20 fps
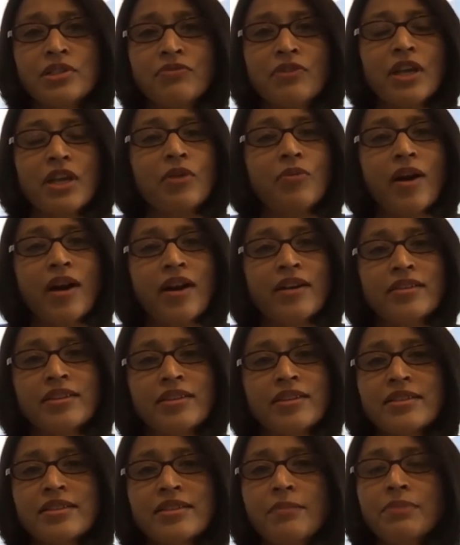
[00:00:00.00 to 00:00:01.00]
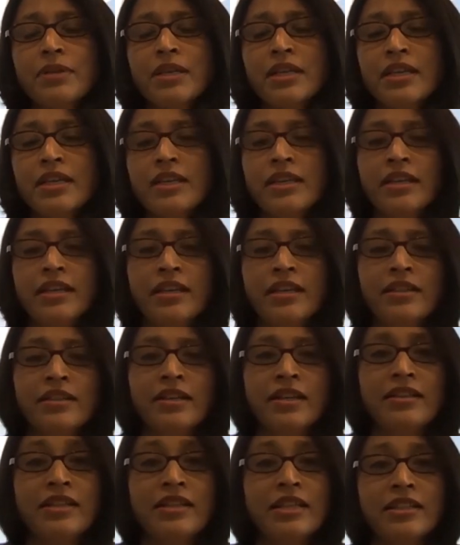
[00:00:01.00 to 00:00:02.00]
We acquired this company in
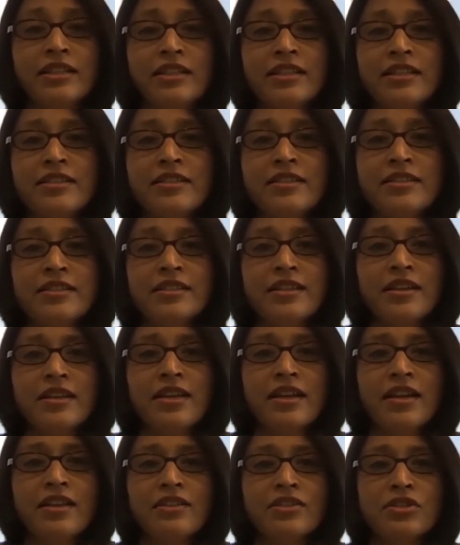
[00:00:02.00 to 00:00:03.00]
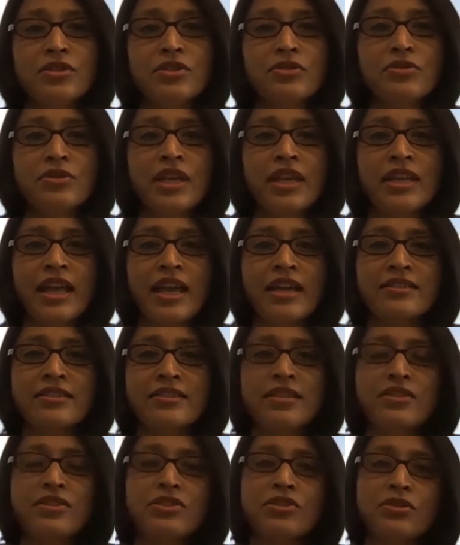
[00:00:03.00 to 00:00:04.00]
Netherlands to gain
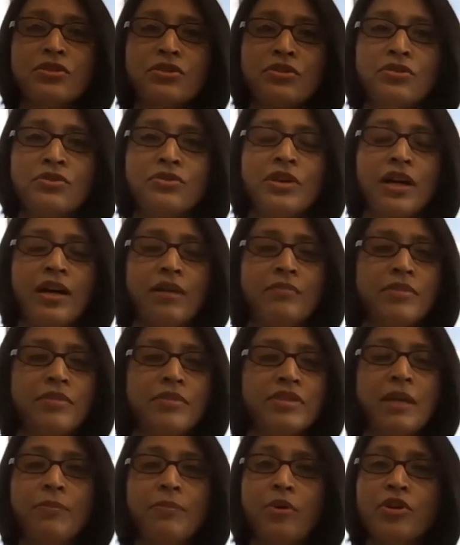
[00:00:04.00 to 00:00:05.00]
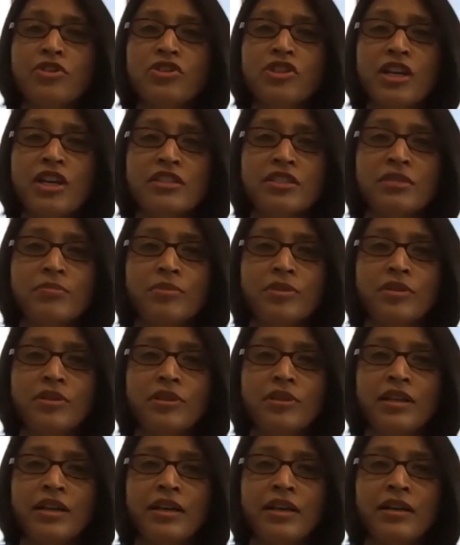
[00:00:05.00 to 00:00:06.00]
access to uh, depot
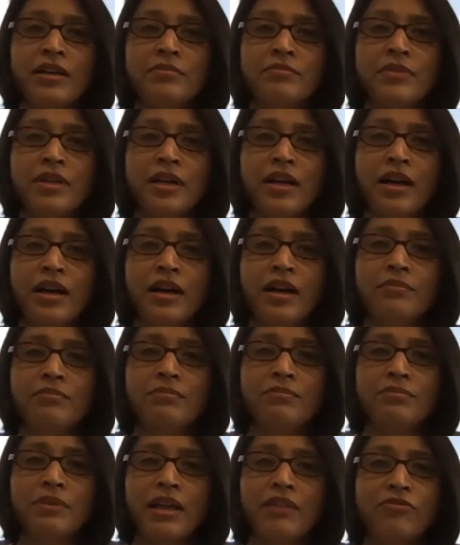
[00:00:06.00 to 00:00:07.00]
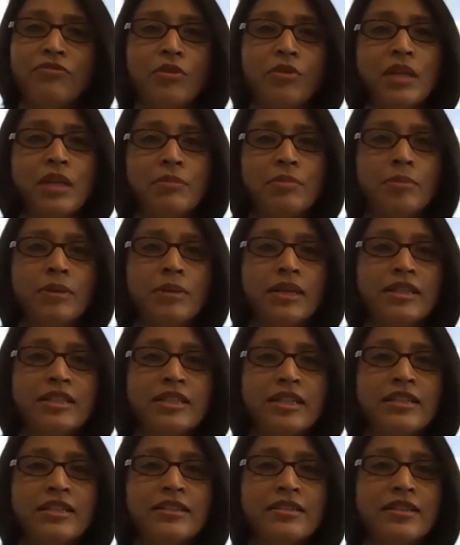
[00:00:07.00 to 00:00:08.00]
injectable uh, uh, platform
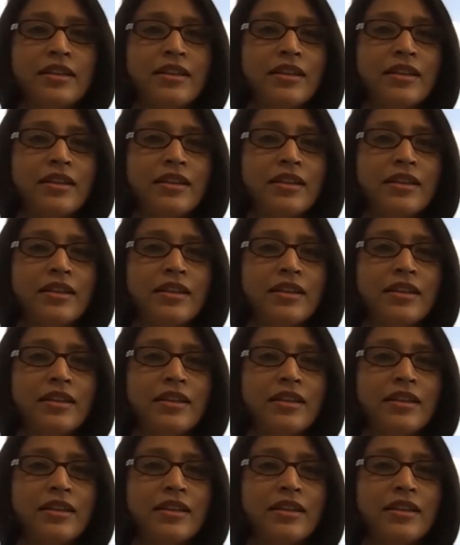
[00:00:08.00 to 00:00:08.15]
capabilities